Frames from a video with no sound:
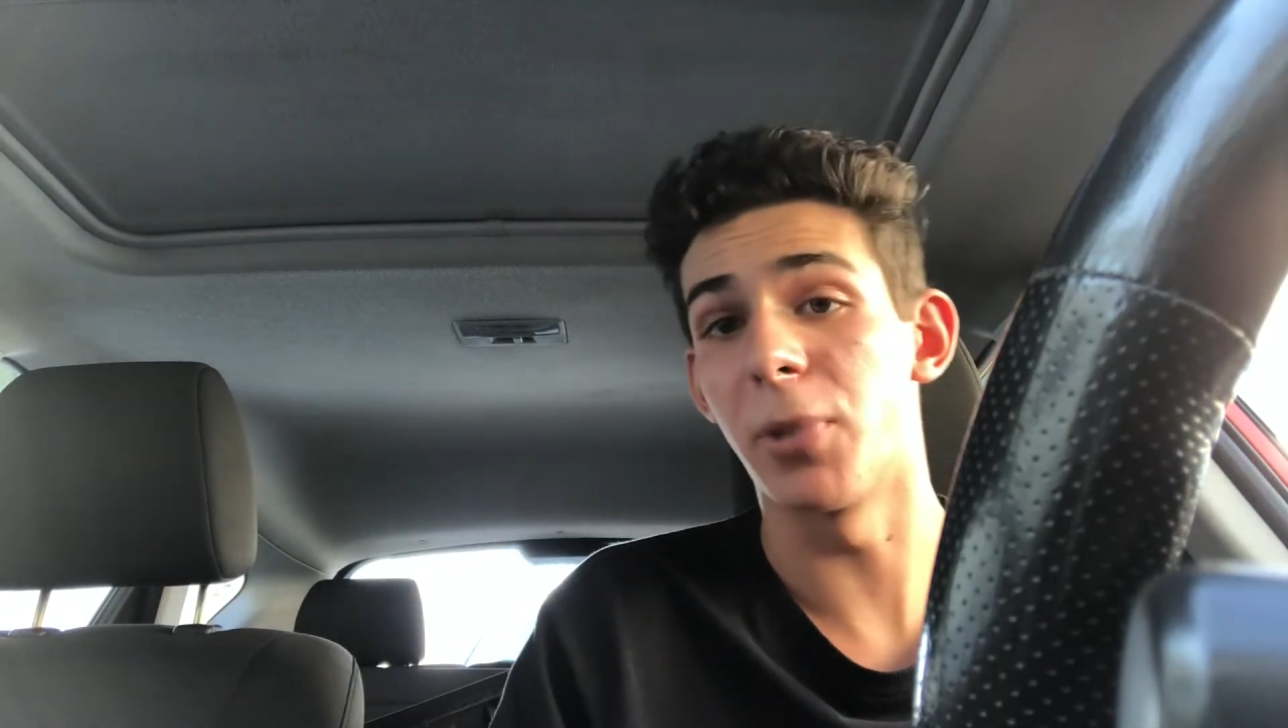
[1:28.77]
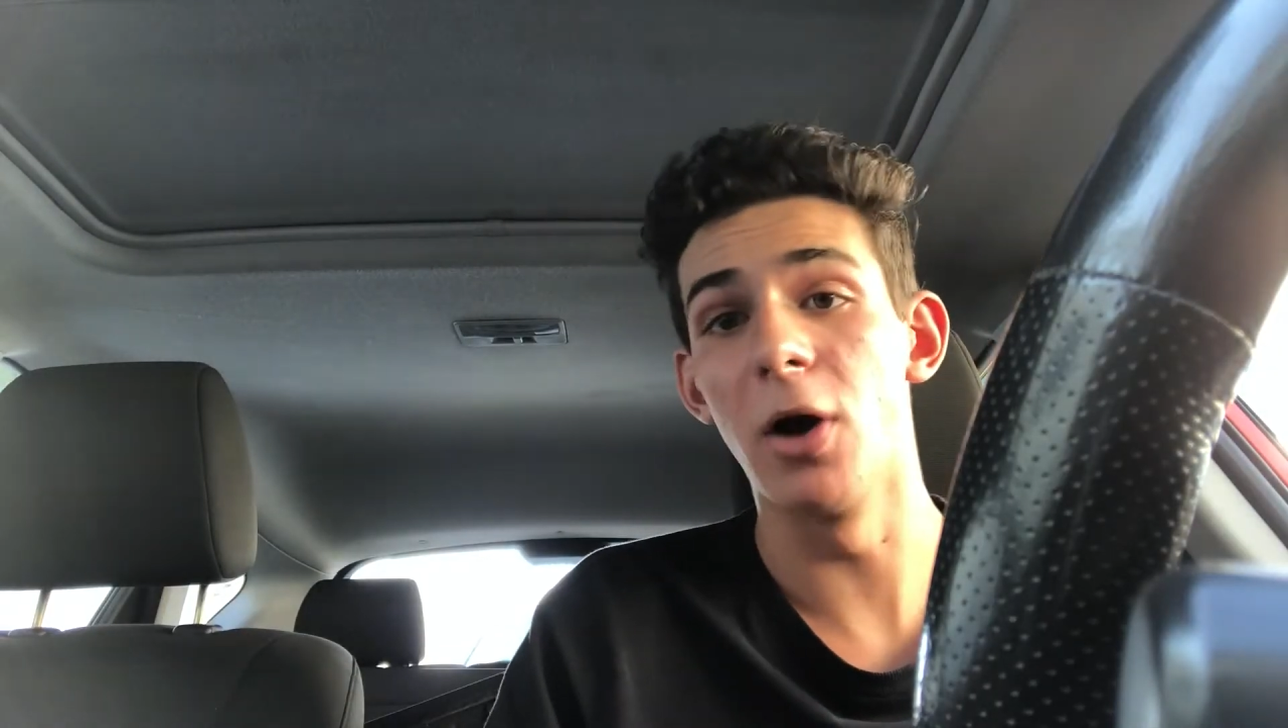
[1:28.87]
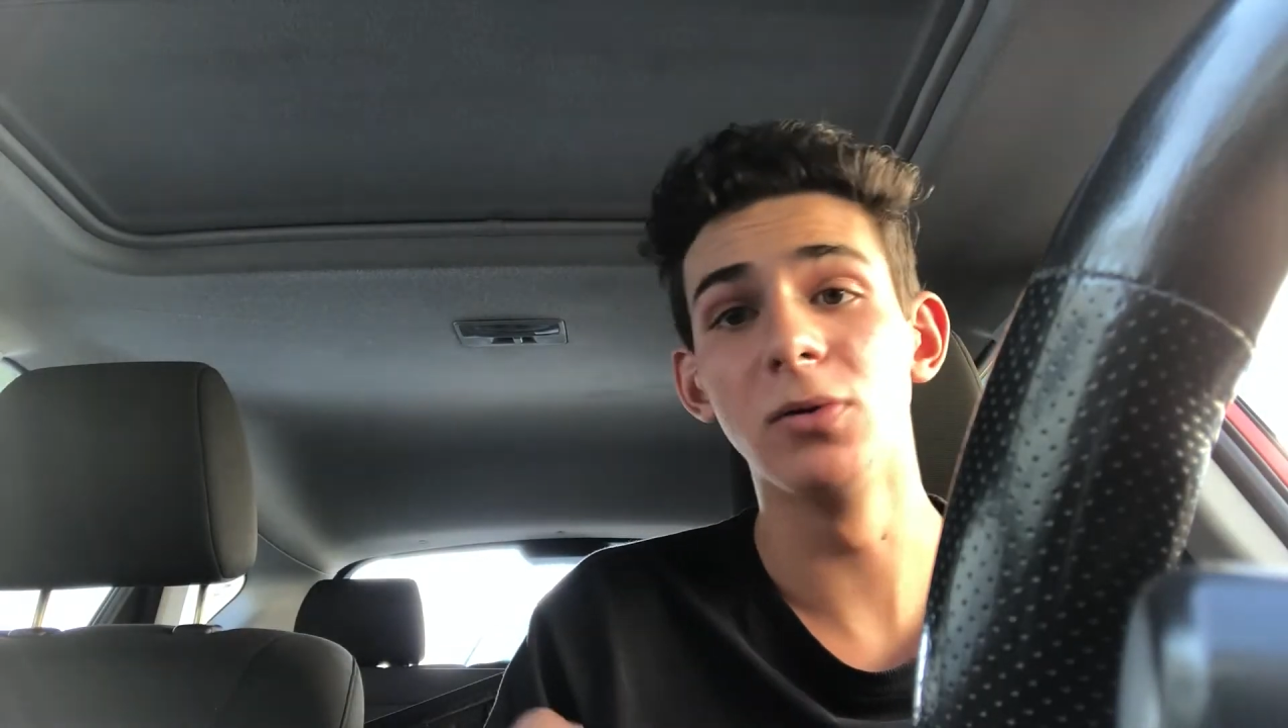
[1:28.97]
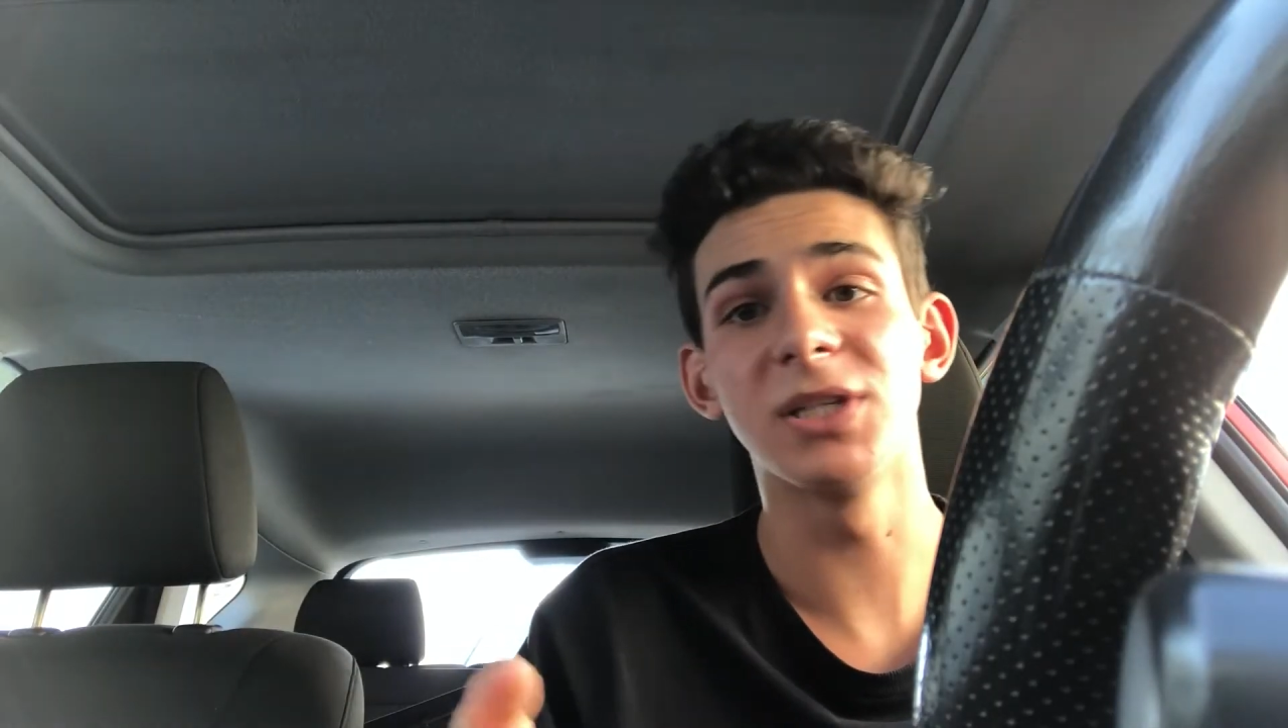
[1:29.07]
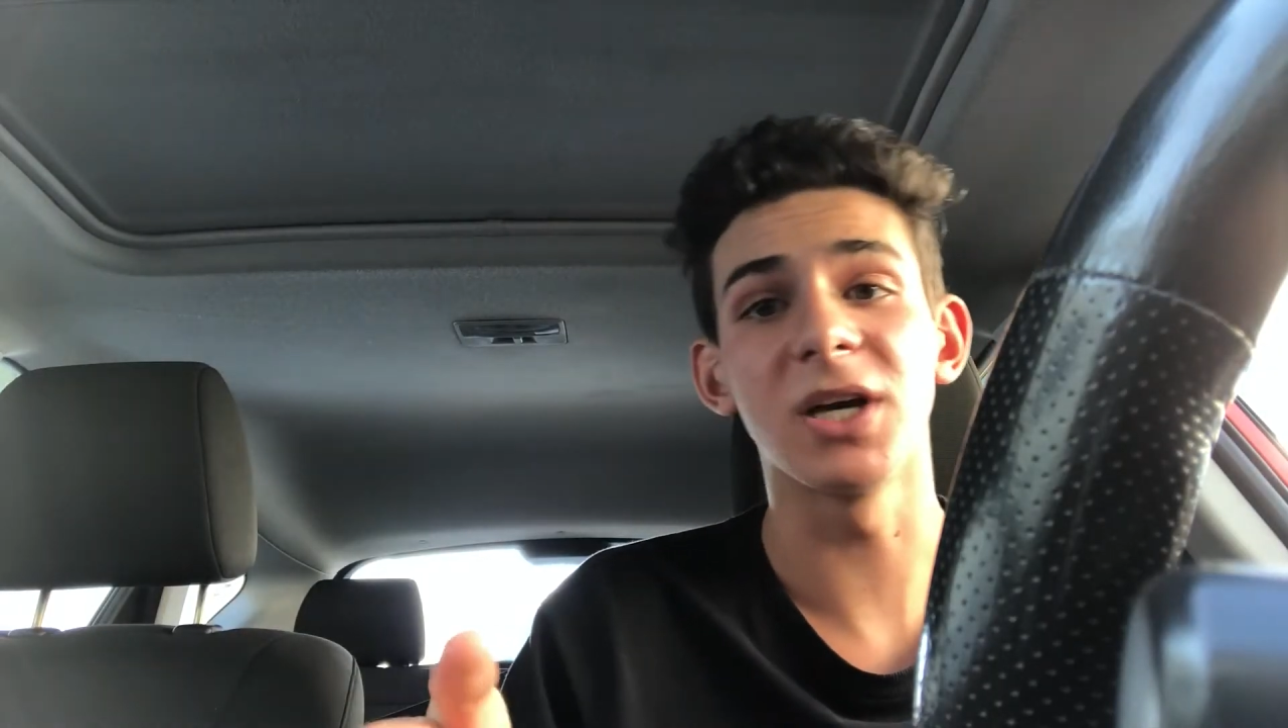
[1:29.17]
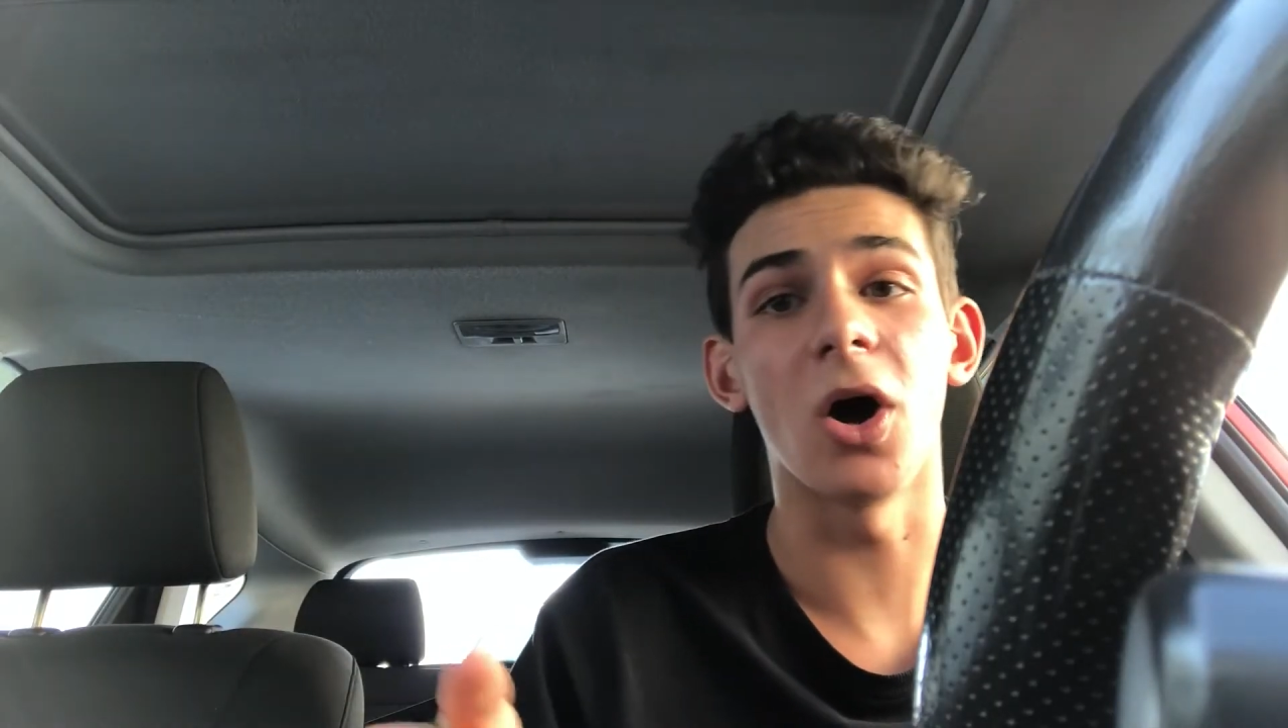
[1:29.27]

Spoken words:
pros and